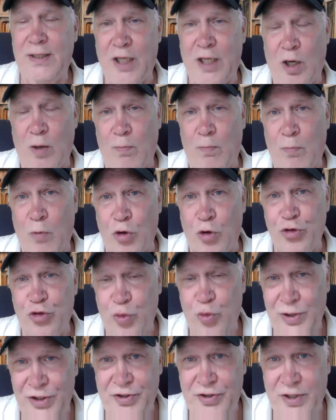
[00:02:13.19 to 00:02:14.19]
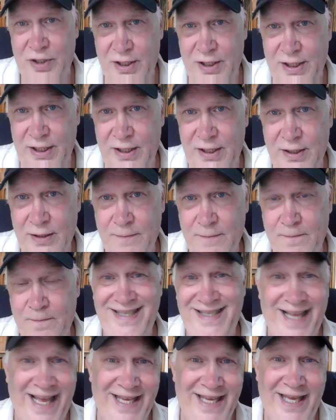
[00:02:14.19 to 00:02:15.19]
Now, most recently,
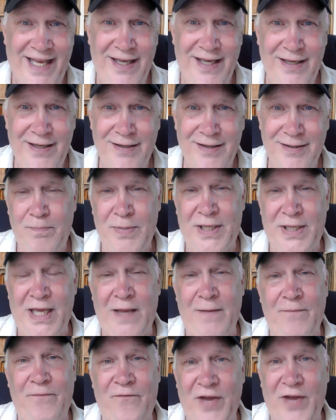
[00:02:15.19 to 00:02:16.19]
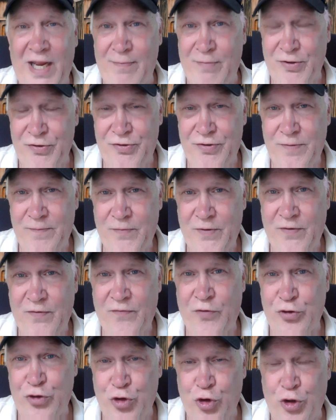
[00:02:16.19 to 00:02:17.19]
Yegi became famous
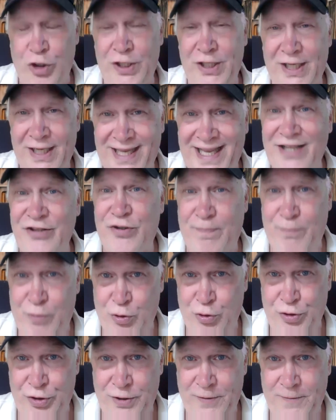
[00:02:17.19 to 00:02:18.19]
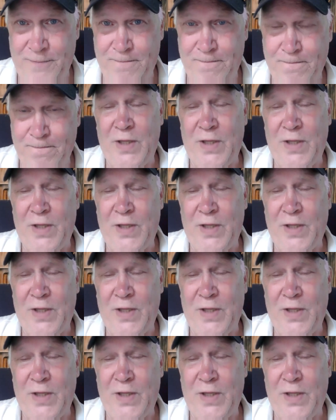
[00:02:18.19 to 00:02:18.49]
for turning against Putin.